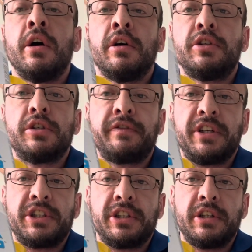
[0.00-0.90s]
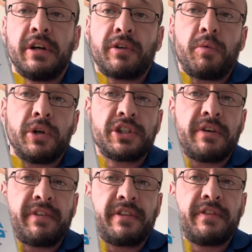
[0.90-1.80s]
Just finishing, I've got 1
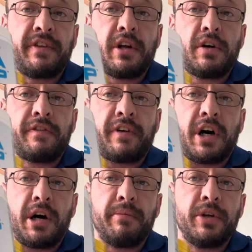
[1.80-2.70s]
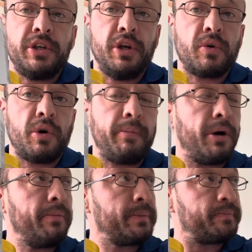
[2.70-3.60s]
serving left of the Innova Farm Neuro
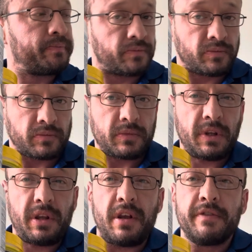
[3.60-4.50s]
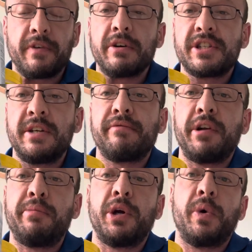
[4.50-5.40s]
Pump. As far as
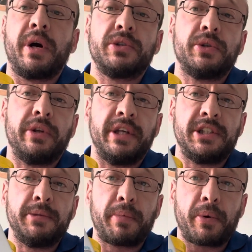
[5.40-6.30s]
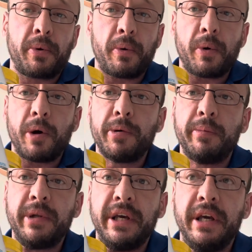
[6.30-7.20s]
stim-free pre-workouts go, this is
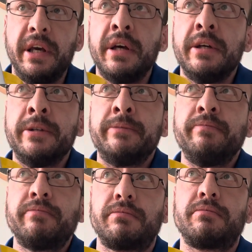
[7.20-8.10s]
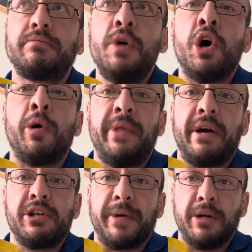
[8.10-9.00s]
probably up
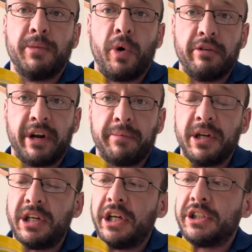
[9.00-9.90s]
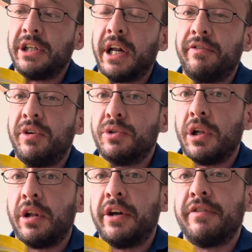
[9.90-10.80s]
there as my #1 recommendation, and I've used a
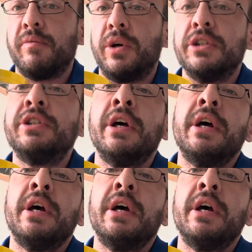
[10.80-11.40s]
lot of different ones.